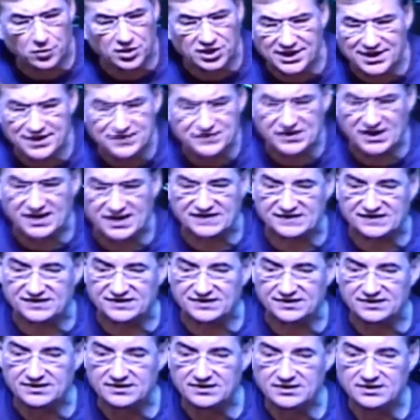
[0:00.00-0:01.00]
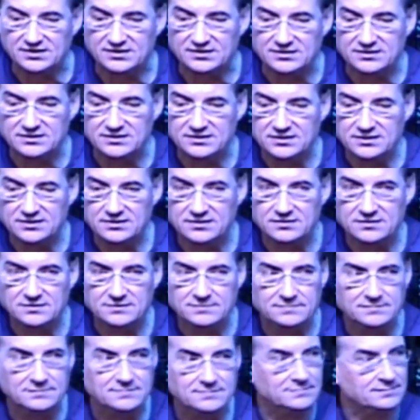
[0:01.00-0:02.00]
religious,
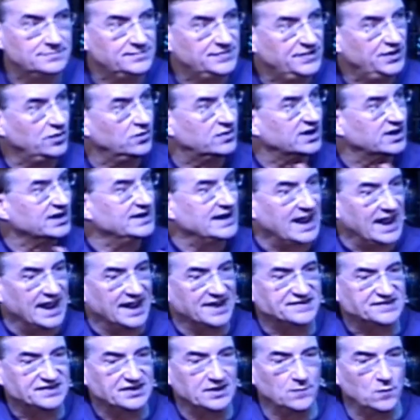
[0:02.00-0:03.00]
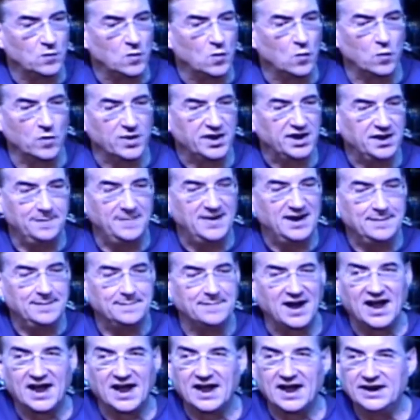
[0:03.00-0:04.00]
you can ask them, well, what do you mean
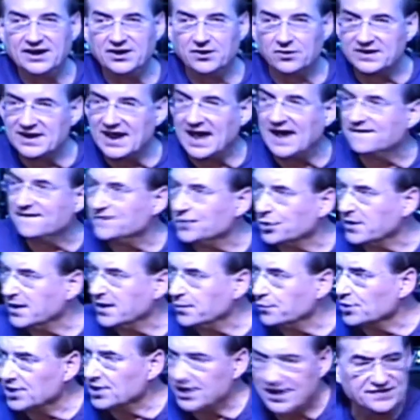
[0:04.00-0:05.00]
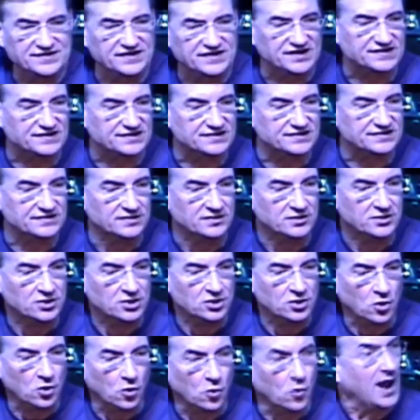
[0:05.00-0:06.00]
by you're not very religious?
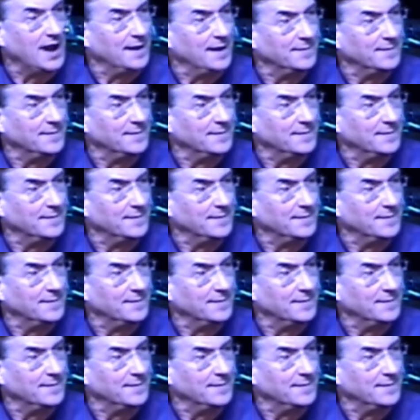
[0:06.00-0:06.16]
Or